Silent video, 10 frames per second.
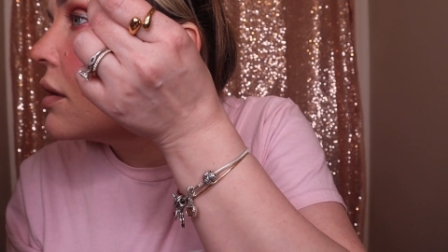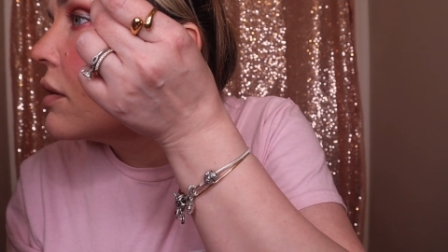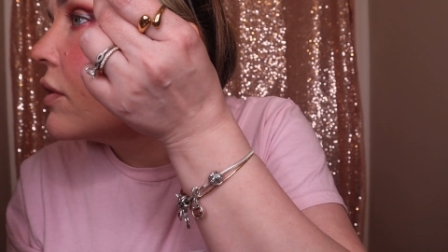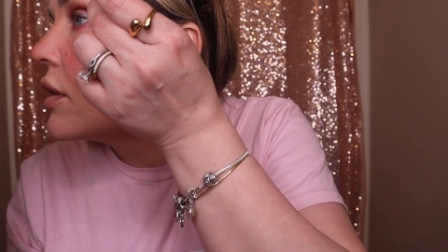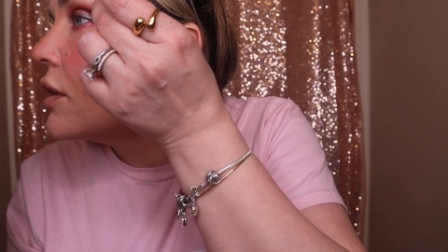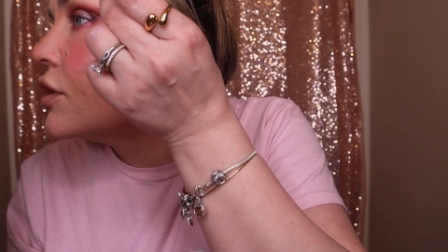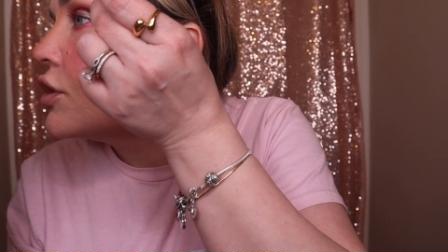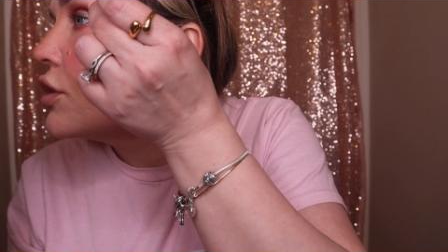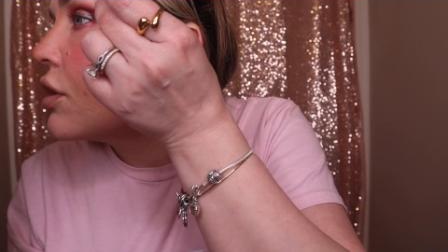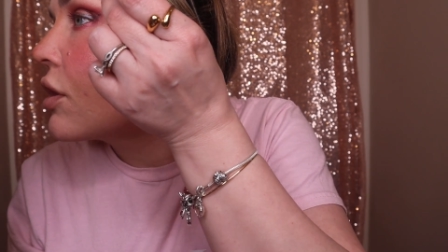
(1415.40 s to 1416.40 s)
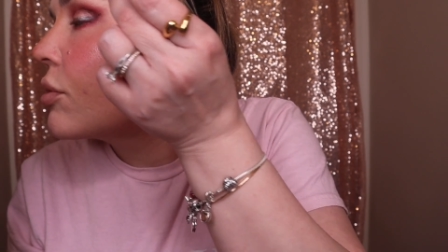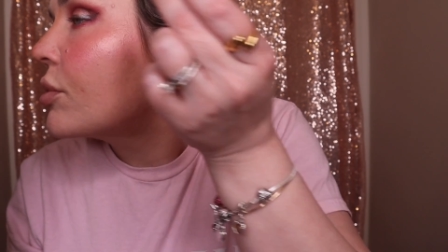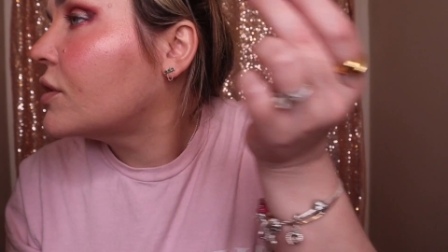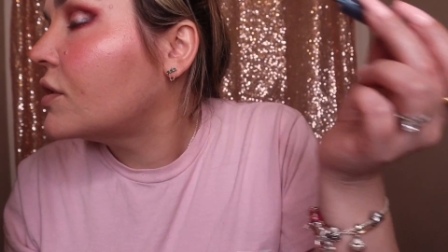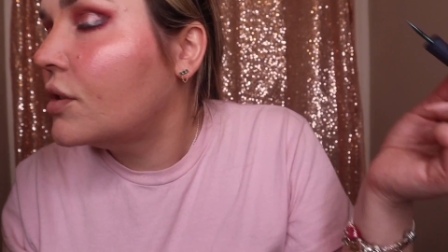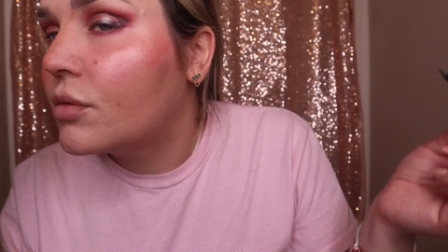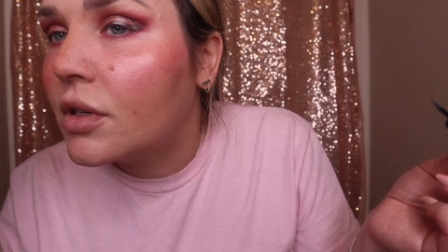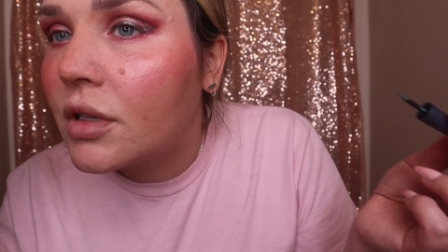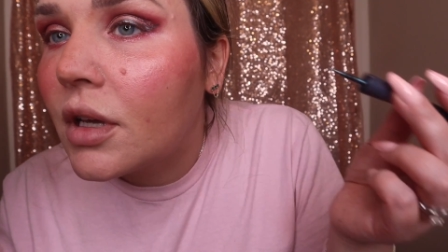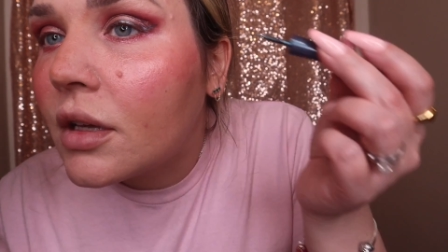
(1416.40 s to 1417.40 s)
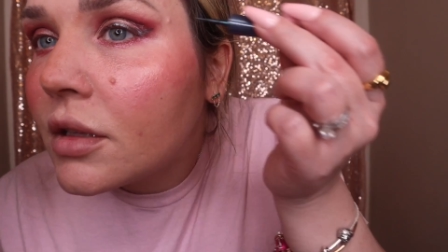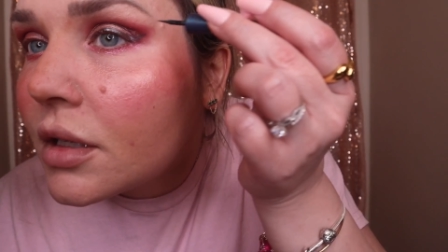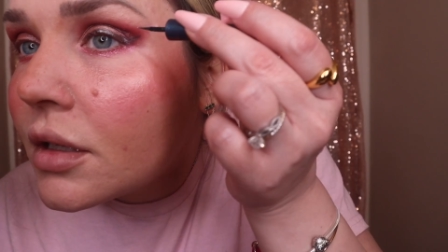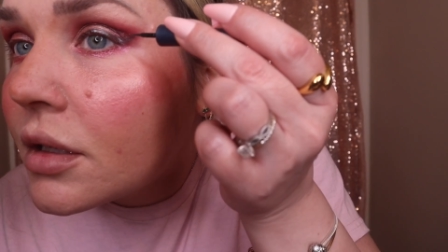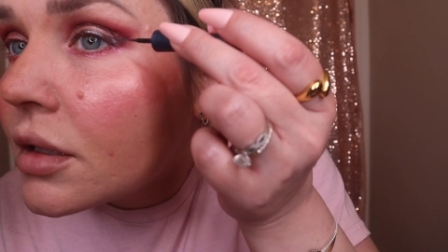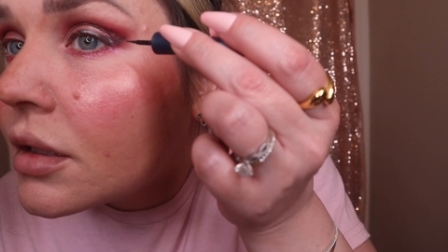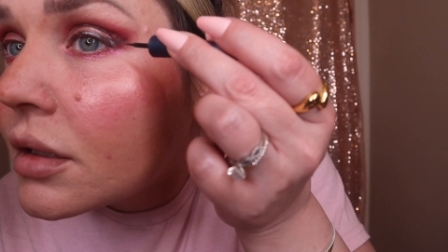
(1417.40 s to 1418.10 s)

very sharp, so you can get like